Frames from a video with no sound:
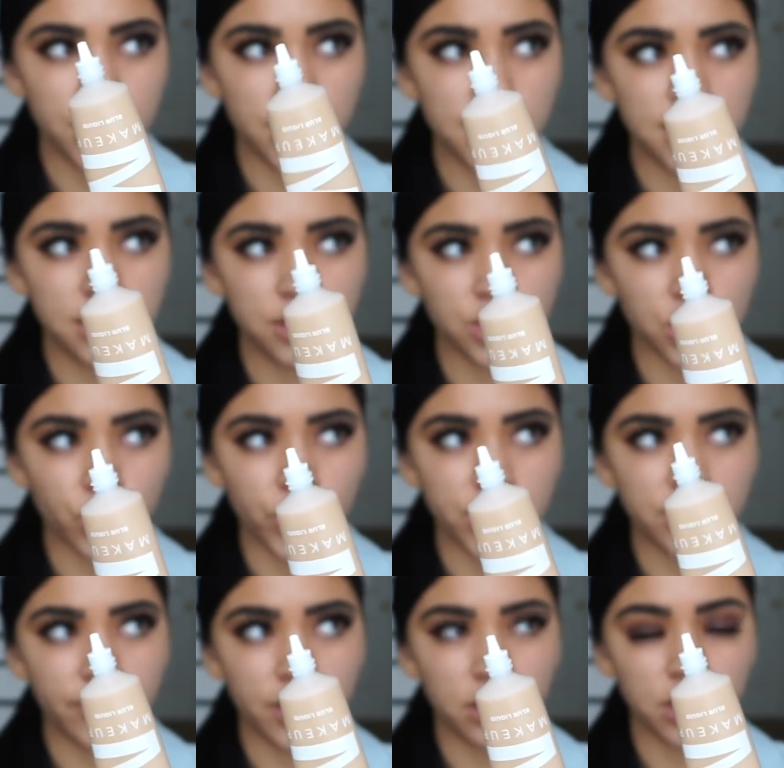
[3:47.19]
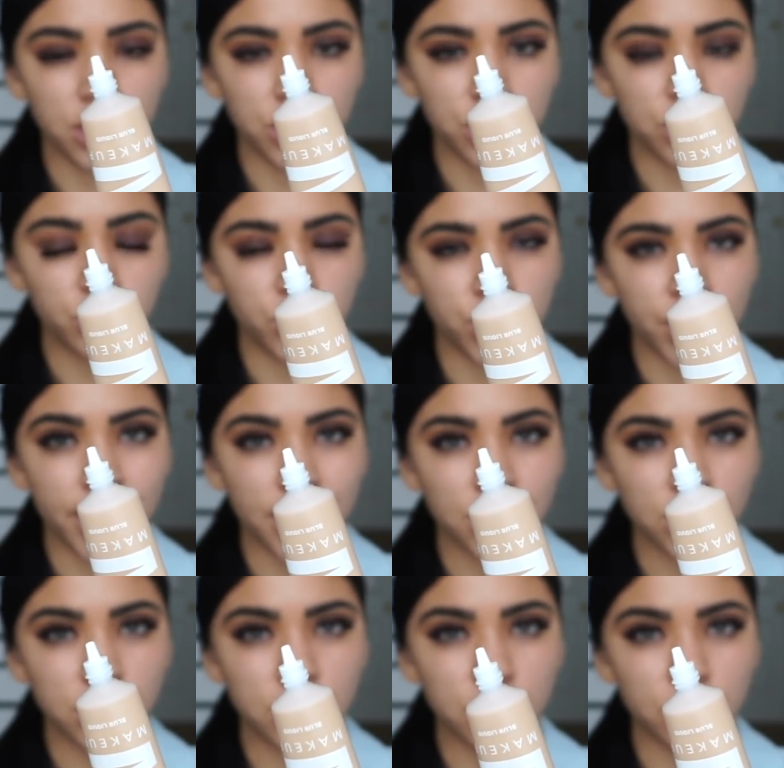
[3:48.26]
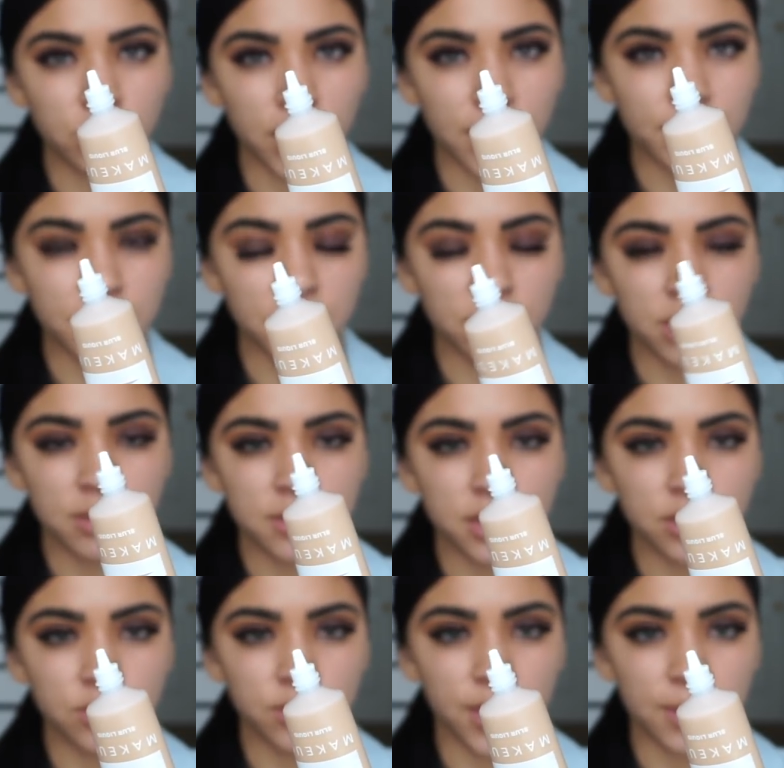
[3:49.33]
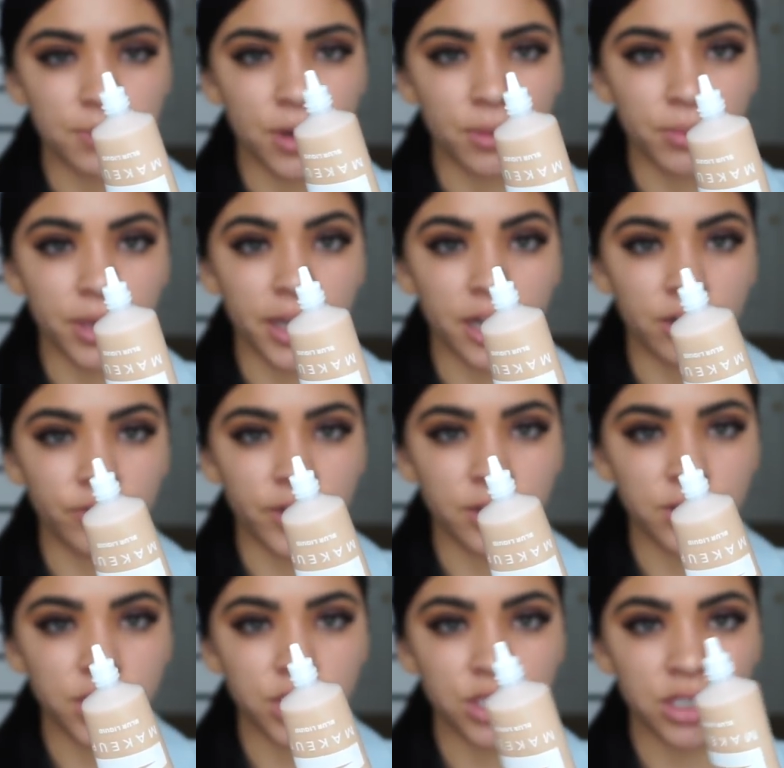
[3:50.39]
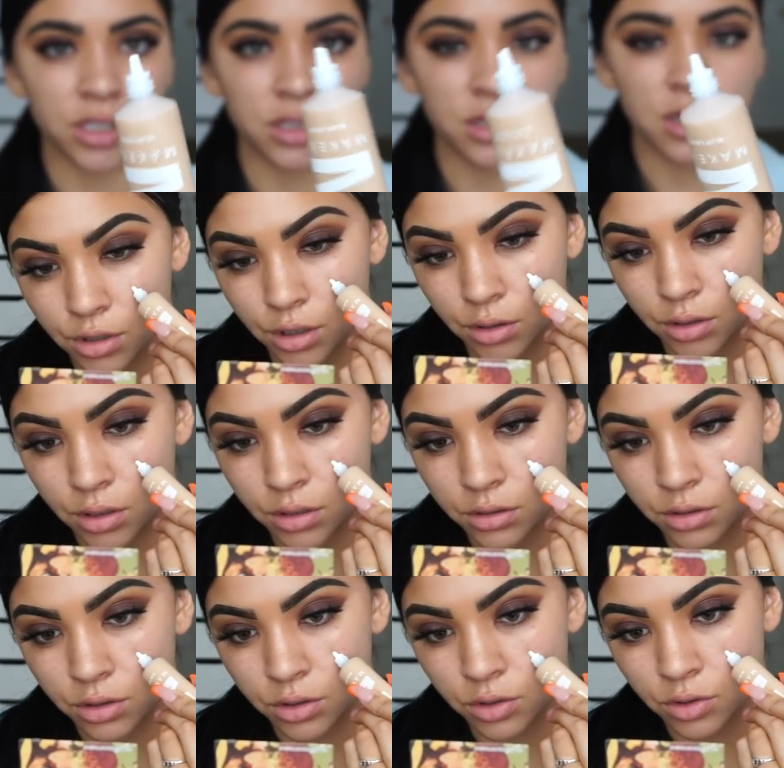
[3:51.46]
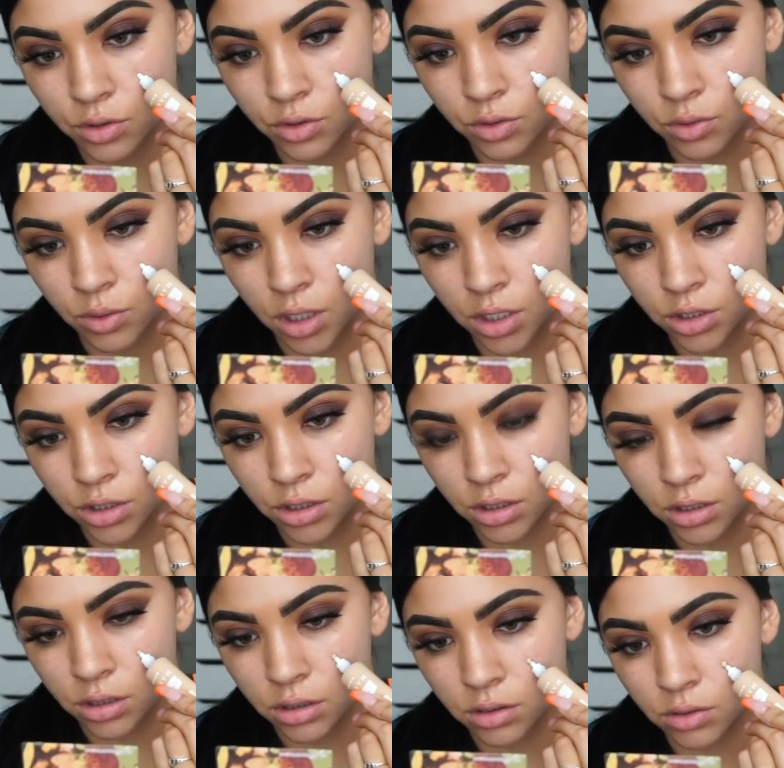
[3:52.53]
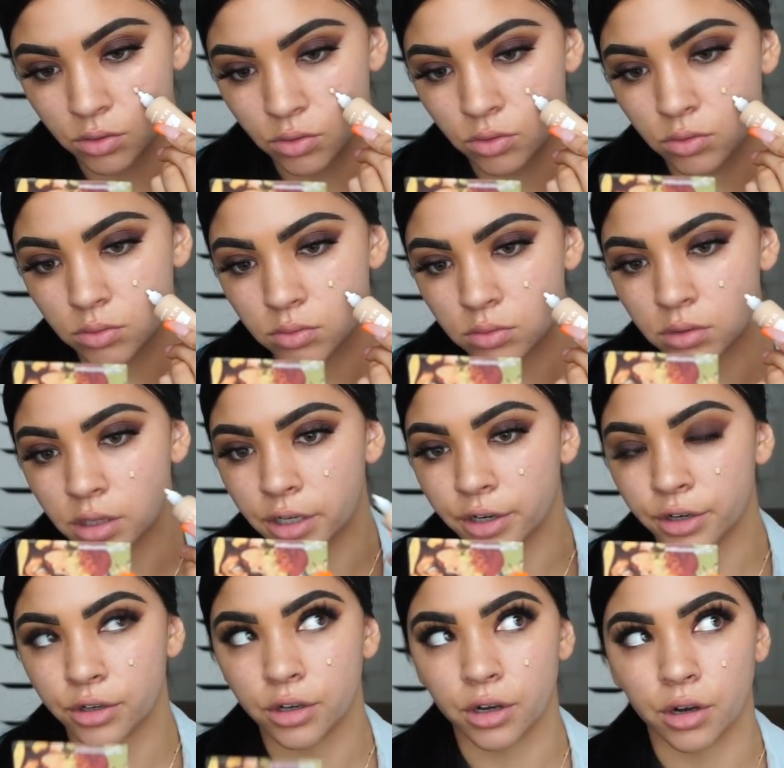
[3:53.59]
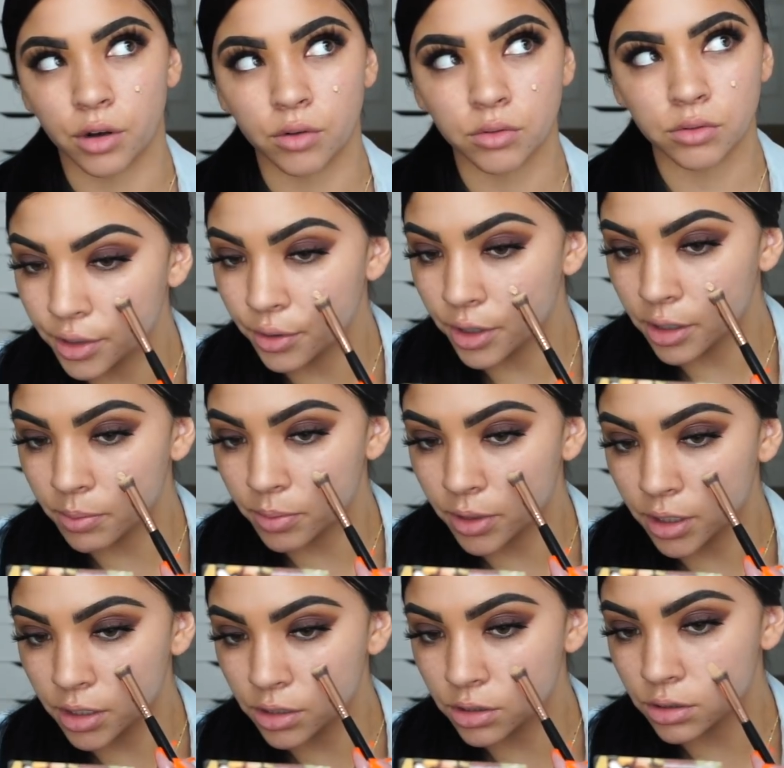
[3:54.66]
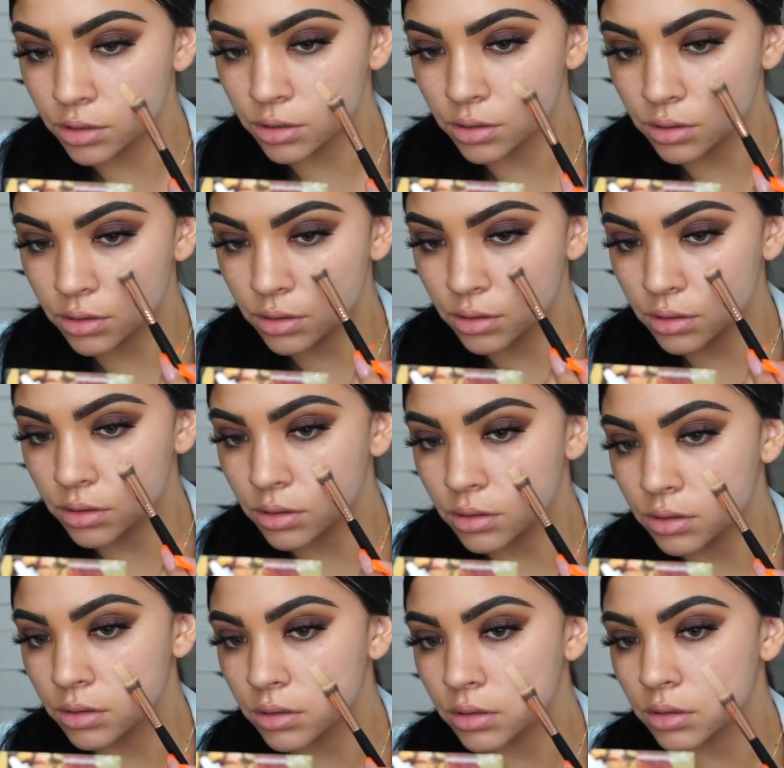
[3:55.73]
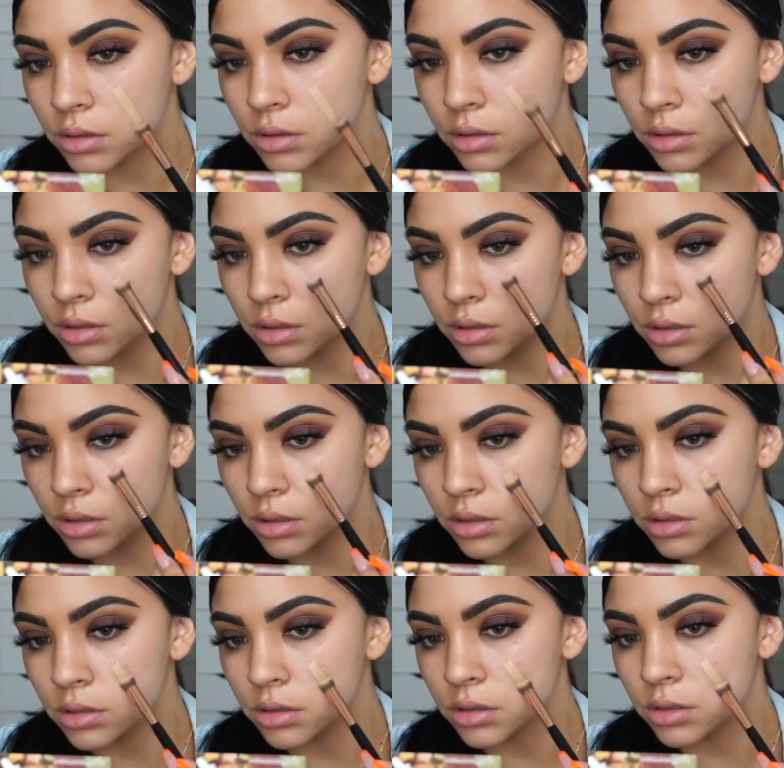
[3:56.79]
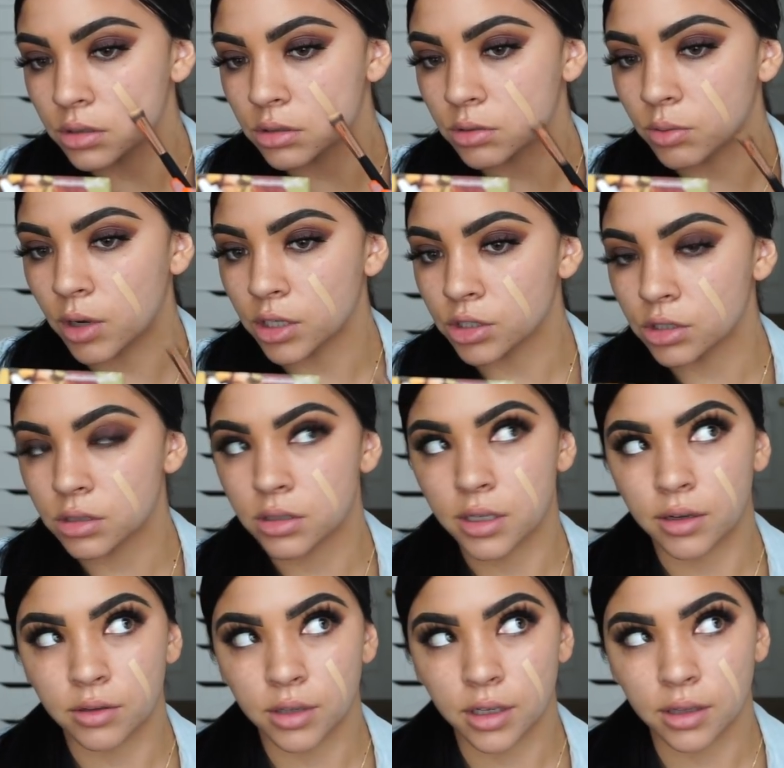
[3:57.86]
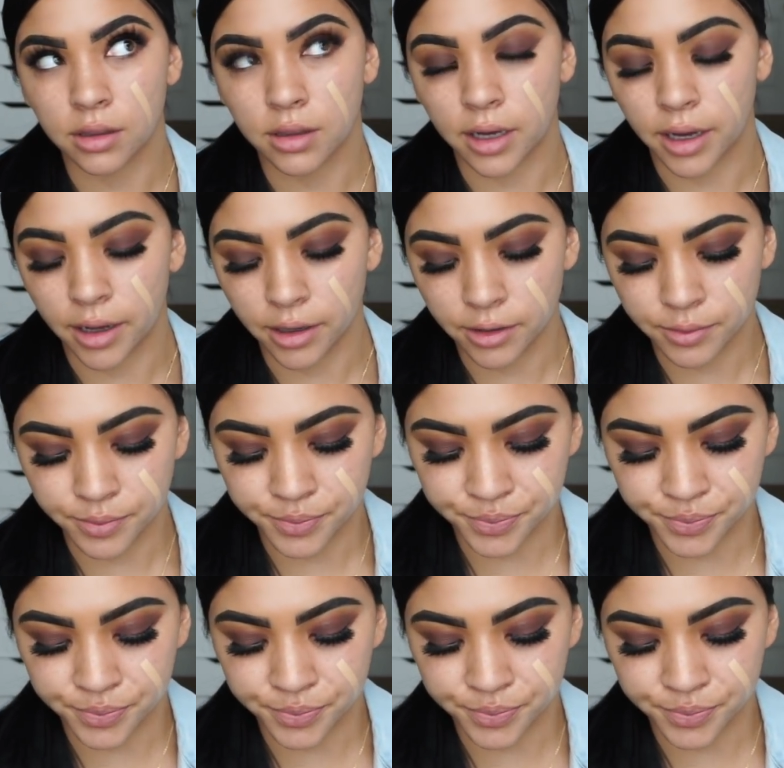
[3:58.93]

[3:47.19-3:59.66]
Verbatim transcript: So this is a squeeze foundation, which I actually do like, but sometimes I do like pumping out foundation. Go in and swatch it. Ooh, there you go. Quick brush and just swatch it down like that.